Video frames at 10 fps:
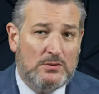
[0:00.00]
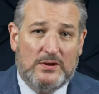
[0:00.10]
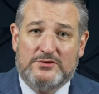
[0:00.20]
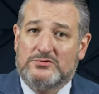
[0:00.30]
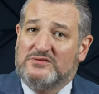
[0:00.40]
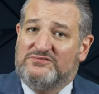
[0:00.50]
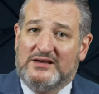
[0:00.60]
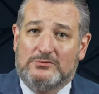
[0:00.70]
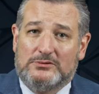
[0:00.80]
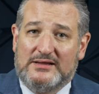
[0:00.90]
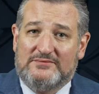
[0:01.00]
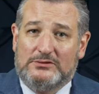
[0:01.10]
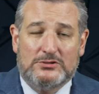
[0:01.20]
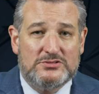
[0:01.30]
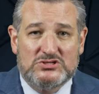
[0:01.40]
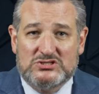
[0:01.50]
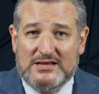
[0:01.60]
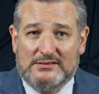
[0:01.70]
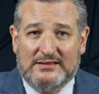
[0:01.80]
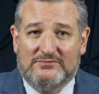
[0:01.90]
whether at the federal level or at the
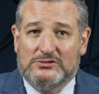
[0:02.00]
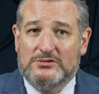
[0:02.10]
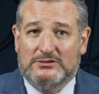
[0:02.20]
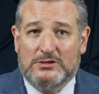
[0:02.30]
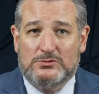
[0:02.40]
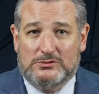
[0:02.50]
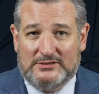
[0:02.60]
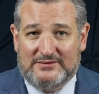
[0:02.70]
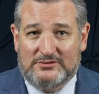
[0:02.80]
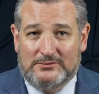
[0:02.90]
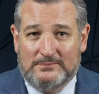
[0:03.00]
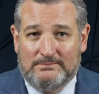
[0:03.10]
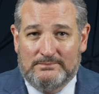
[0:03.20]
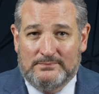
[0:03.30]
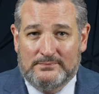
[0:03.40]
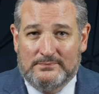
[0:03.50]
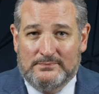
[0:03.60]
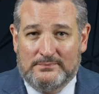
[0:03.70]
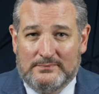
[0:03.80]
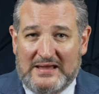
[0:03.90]
state level or the local level.
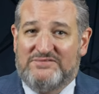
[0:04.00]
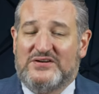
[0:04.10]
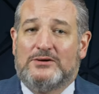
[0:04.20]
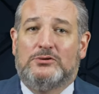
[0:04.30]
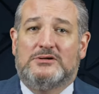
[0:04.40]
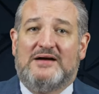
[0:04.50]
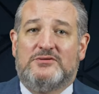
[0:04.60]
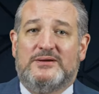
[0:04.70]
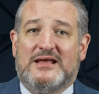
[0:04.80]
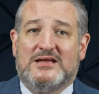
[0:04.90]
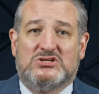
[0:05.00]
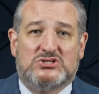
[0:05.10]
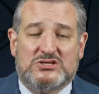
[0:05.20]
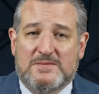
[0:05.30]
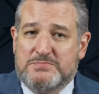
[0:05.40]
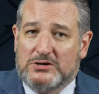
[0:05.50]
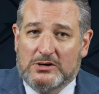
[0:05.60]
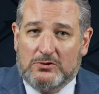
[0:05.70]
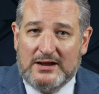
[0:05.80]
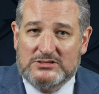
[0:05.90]
A federal government agency of
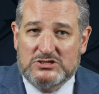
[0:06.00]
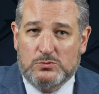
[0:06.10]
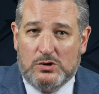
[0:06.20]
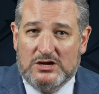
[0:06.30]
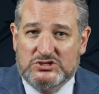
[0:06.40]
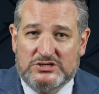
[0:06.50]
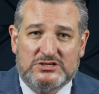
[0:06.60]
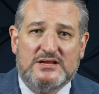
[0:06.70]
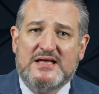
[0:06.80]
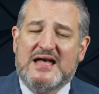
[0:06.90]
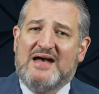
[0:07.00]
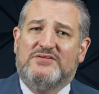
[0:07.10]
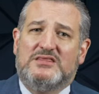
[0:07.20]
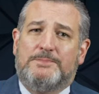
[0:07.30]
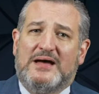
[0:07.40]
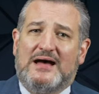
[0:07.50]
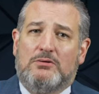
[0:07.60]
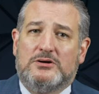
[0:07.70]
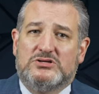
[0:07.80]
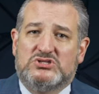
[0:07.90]
bureaucrats in Washington having the
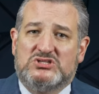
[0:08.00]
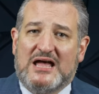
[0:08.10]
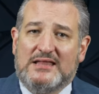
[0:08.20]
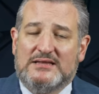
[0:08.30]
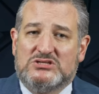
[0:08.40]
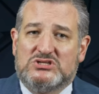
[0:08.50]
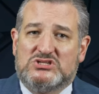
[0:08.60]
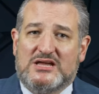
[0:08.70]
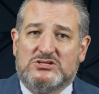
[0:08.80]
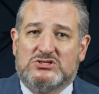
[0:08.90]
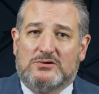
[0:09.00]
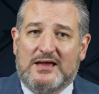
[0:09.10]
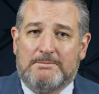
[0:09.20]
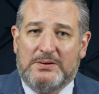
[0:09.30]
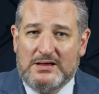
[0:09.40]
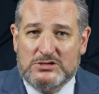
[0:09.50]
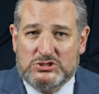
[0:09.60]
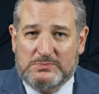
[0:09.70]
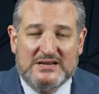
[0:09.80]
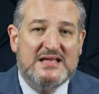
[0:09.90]
power to silence, censor, and
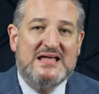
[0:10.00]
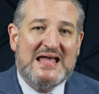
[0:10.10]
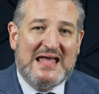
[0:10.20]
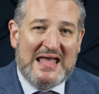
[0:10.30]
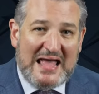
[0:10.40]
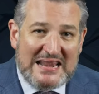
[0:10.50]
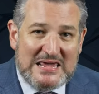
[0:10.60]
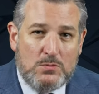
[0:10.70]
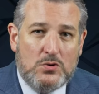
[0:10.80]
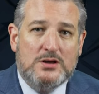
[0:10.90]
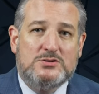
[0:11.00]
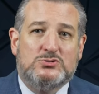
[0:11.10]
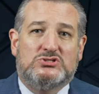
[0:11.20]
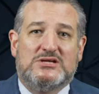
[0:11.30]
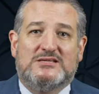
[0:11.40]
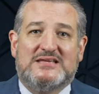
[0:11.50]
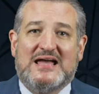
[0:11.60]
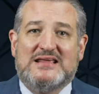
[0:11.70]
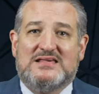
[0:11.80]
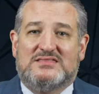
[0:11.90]
punishment anyone who says
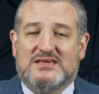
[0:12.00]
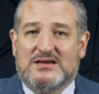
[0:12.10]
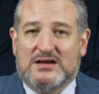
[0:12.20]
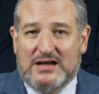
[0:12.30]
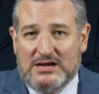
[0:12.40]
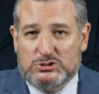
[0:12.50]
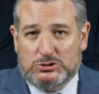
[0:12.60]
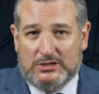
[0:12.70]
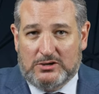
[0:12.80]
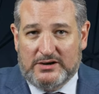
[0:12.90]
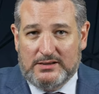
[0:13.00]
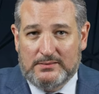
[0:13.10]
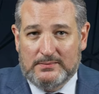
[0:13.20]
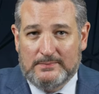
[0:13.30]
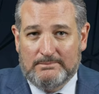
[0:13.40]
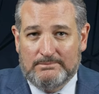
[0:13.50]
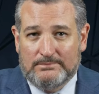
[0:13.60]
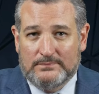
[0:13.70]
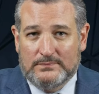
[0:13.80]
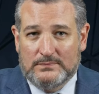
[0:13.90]
anything contrary
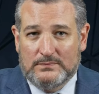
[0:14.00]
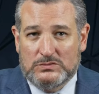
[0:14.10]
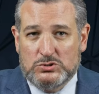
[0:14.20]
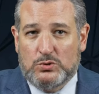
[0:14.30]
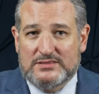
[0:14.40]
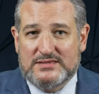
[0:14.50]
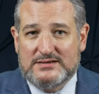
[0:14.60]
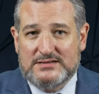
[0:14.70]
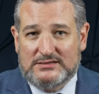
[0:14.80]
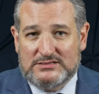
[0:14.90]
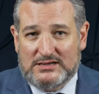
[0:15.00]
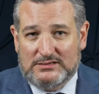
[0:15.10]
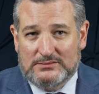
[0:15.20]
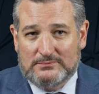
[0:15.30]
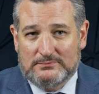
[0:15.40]
to what they dictate.